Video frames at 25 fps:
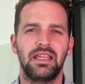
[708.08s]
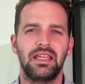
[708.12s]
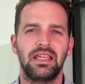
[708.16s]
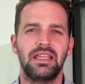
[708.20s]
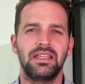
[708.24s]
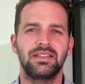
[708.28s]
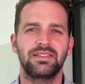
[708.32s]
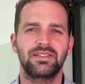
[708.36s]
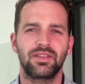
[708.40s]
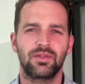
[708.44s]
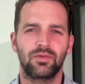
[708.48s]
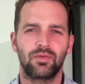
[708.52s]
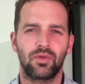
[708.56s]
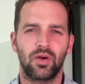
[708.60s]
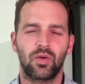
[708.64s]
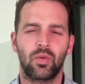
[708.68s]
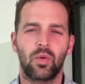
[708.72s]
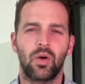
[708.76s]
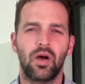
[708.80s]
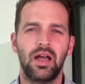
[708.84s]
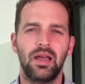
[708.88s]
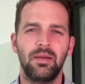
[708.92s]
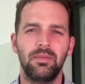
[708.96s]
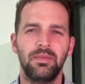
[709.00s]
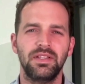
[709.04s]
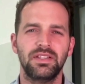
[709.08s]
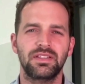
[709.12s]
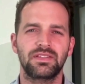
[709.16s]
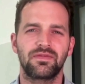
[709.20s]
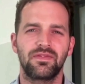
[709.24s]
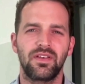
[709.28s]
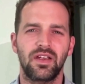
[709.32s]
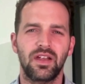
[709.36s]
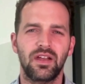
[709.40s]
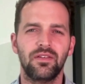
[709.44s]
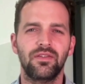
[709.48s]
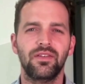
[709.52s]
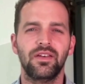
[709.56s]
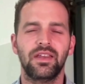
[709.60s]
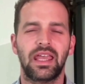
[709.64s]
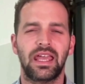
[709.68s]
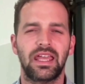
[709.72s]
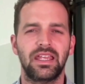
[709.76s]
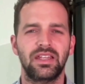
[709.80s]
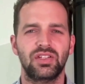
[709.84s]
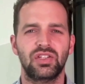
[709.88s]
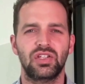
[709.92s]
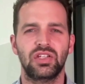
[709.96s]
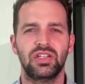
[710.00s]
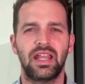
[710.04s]
is the requirements
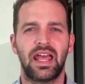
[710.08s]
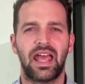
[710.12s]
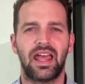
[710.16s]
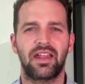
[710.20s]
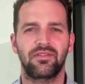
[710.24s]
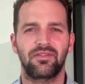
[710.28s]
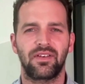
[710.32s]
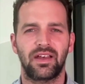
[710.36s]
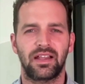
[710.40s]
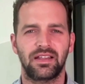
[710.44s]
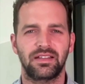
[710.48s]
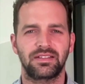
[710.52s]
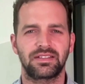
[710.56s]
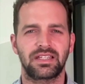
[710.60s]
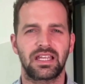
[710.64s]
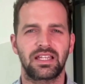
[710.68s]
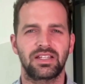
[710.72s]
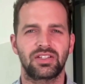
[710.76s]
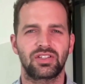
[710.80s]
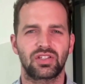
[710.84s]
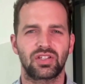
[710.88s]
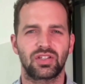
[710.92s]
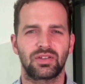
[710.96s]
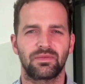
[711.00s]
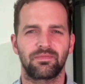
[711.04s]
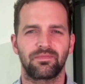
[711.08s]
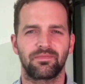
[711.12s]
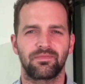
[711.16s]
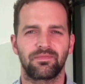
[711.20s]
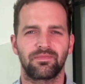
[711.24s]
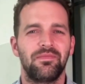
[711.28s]
verification and validation.